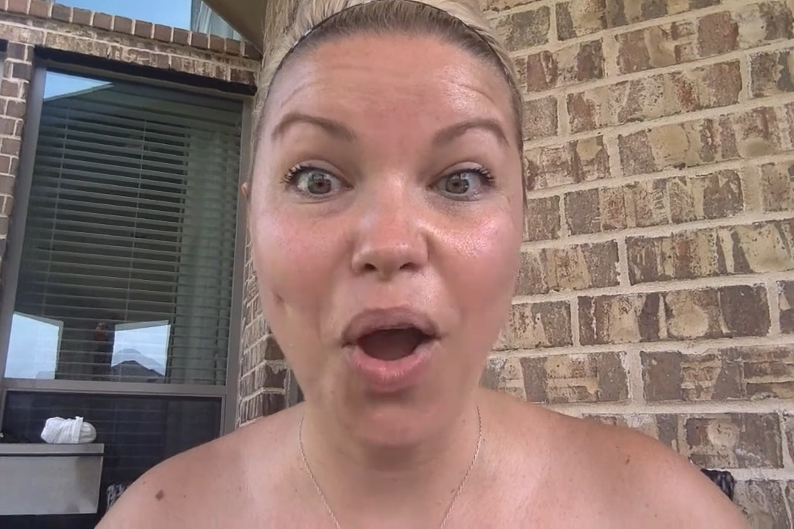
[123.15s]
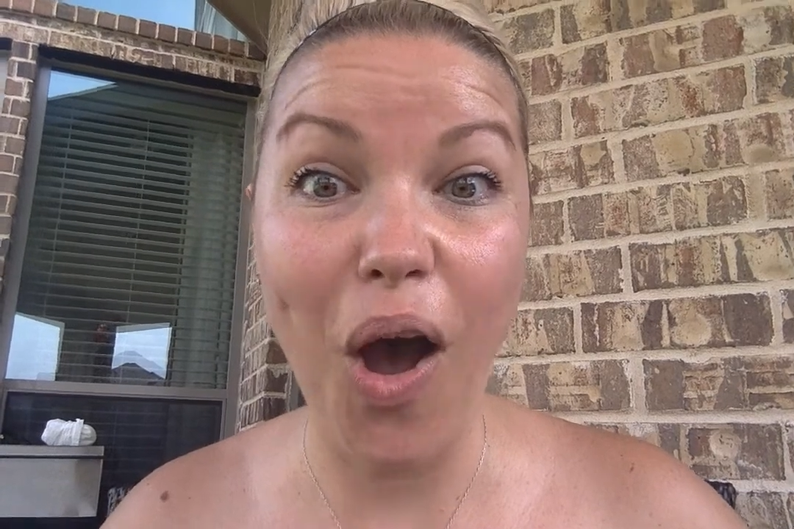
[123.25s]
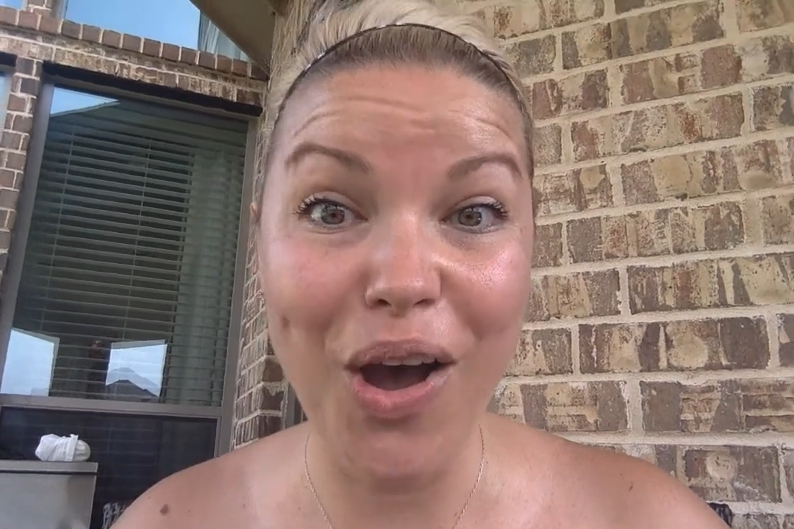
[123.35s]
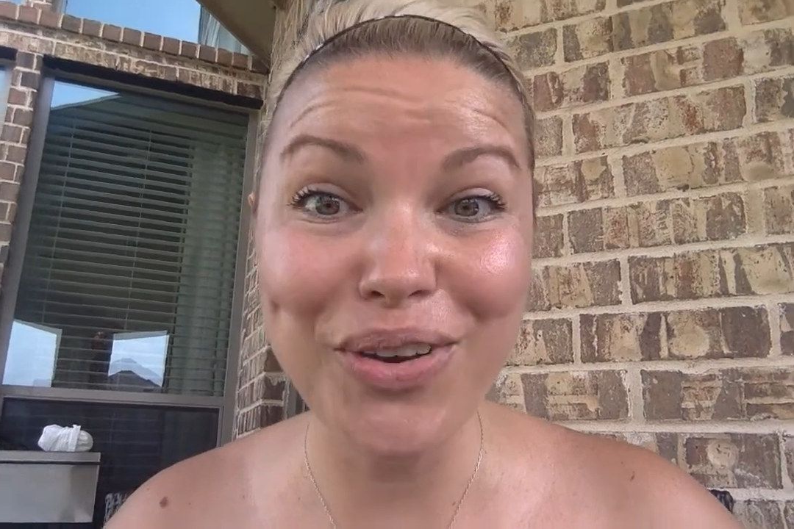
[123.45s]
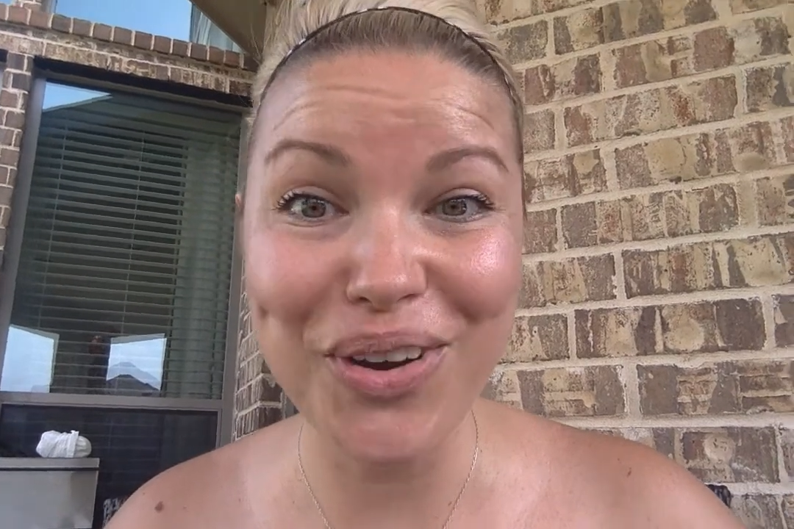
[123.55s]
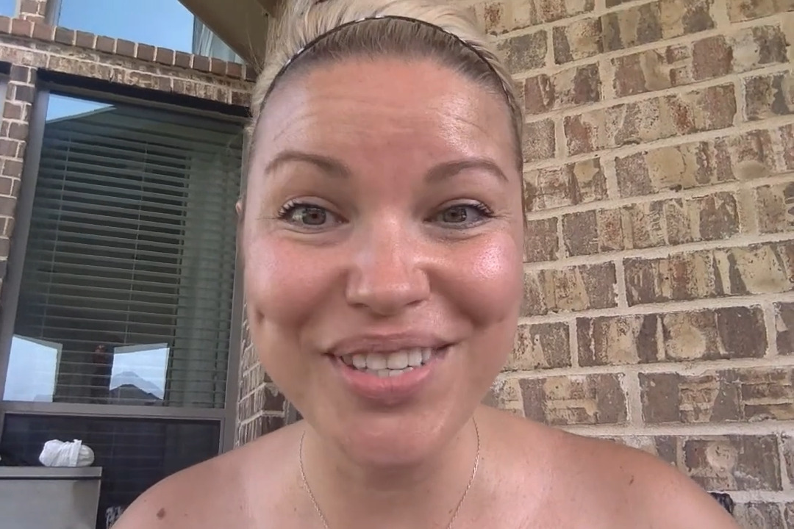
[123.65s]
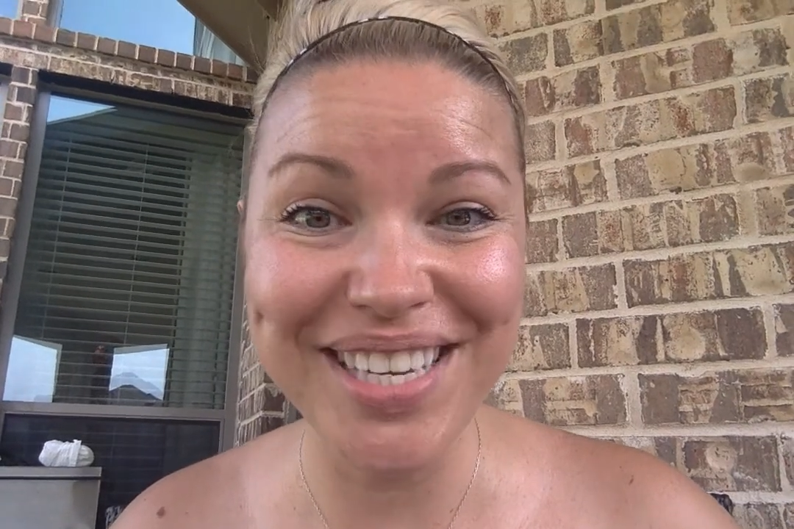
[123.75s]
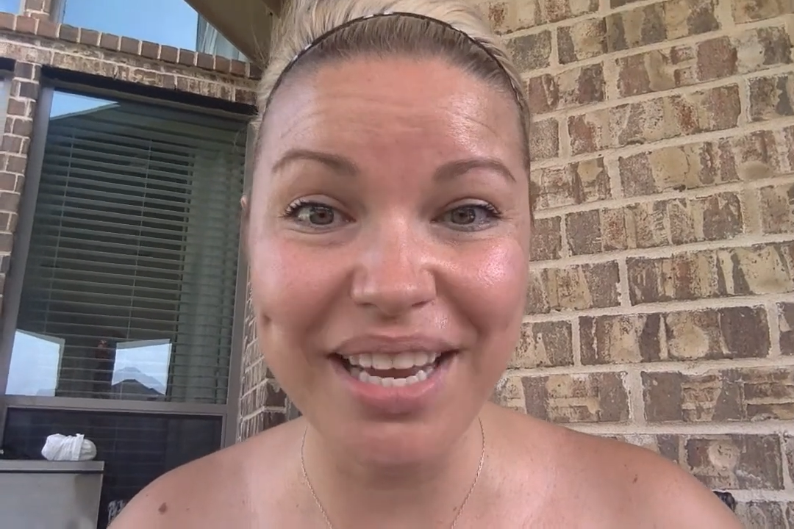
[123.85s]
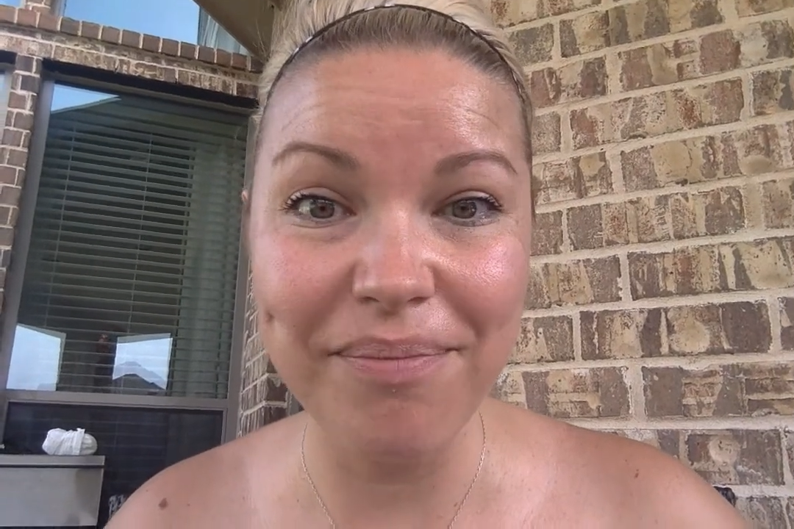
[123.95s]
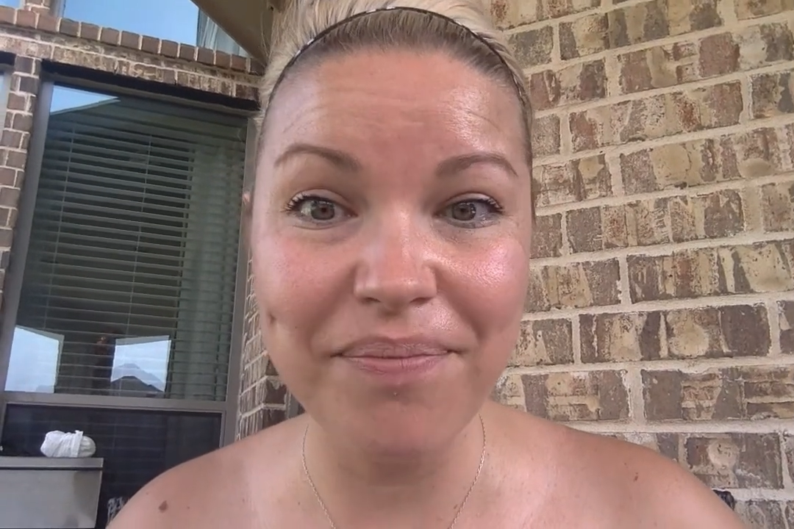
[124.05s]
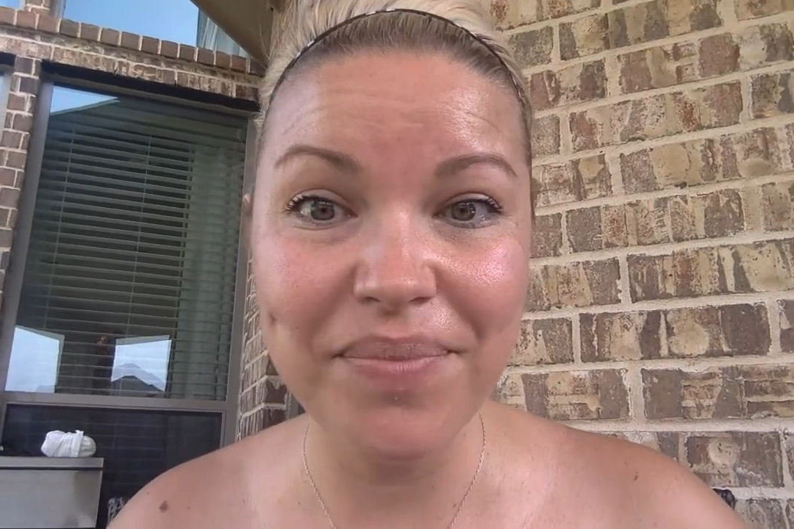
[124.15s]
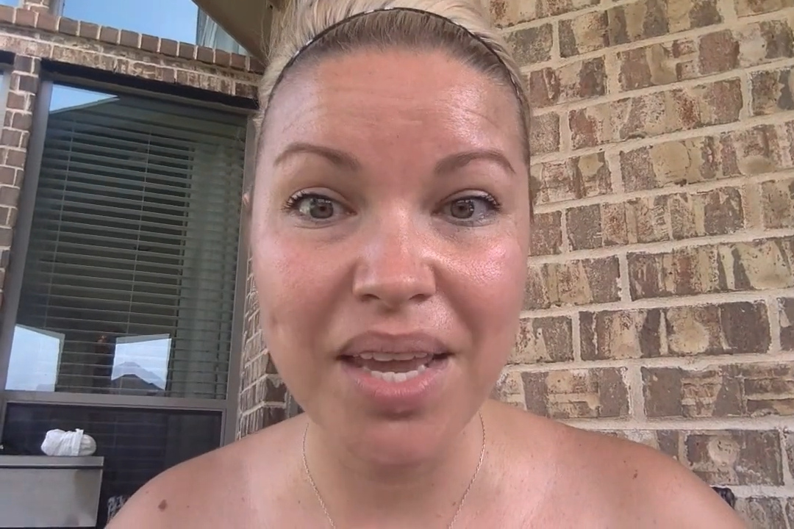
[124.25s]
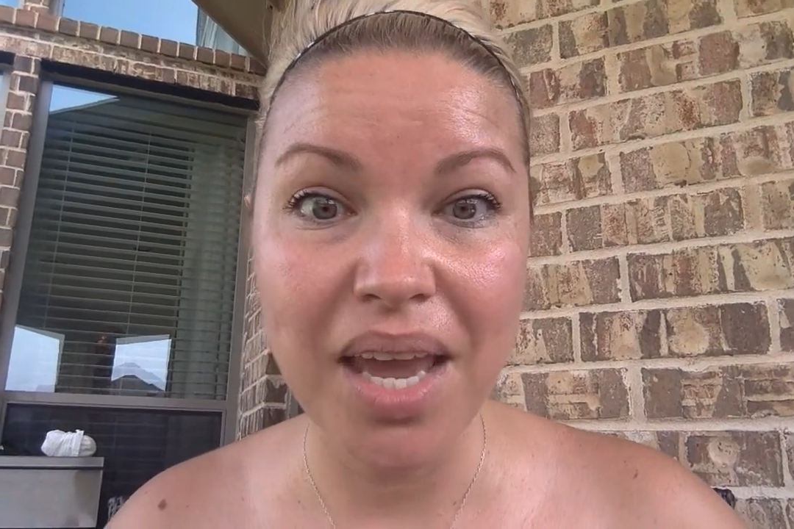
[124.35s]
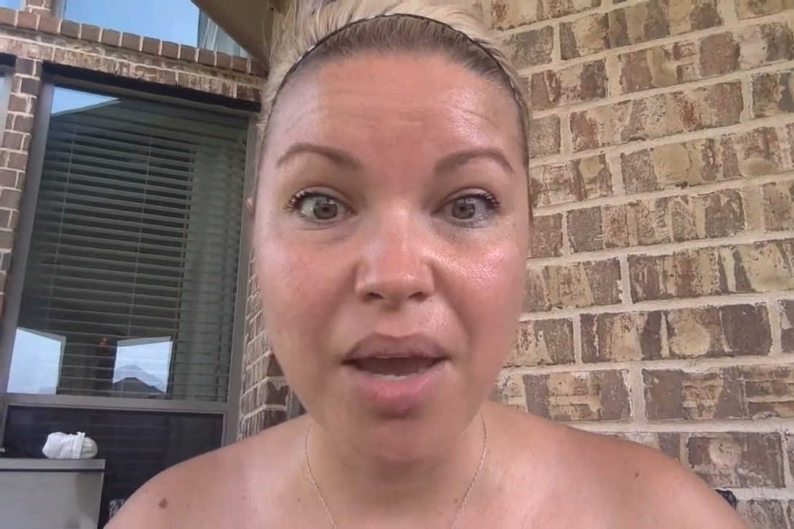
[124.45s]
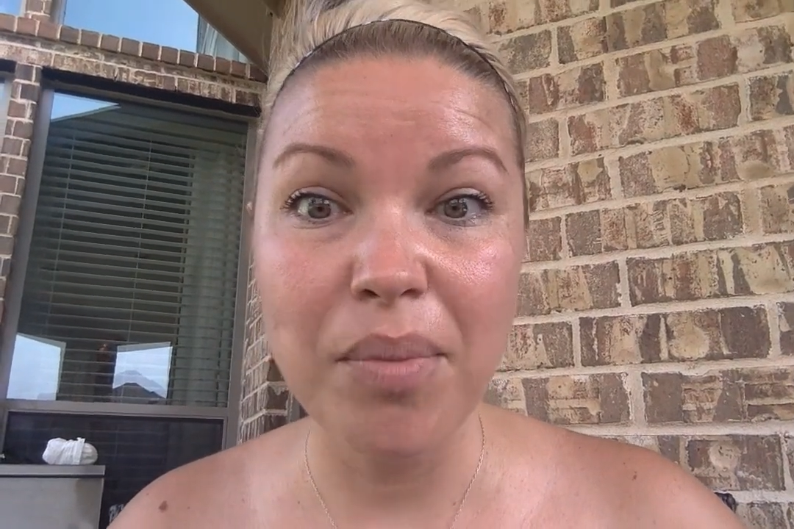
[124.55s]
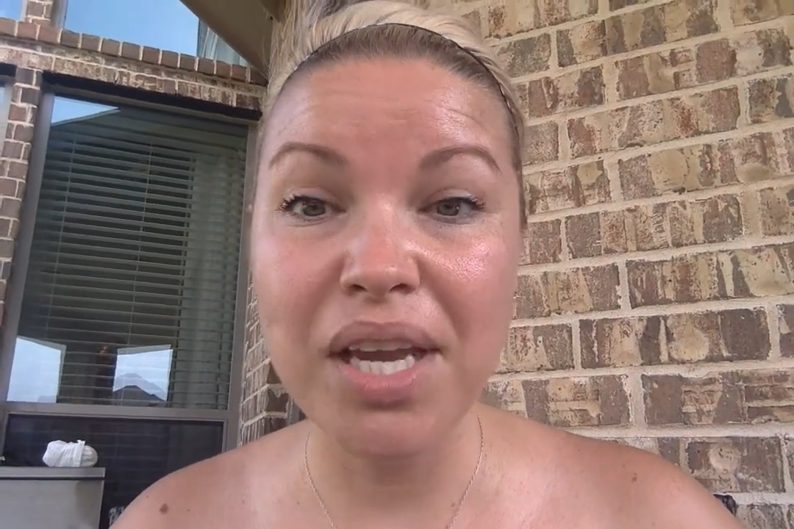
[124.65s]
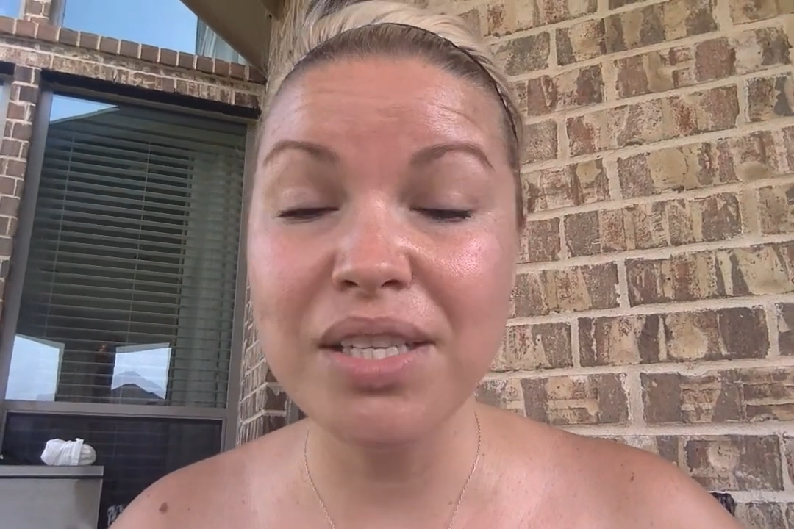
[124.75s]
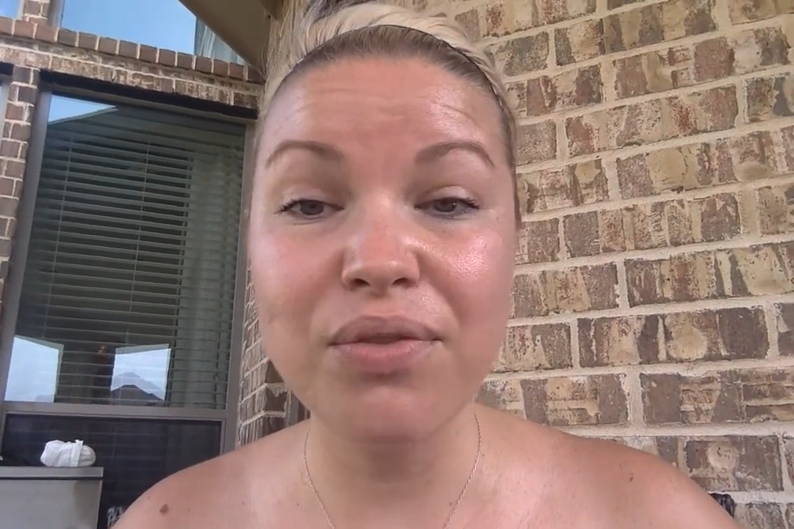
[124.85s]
On our team. Because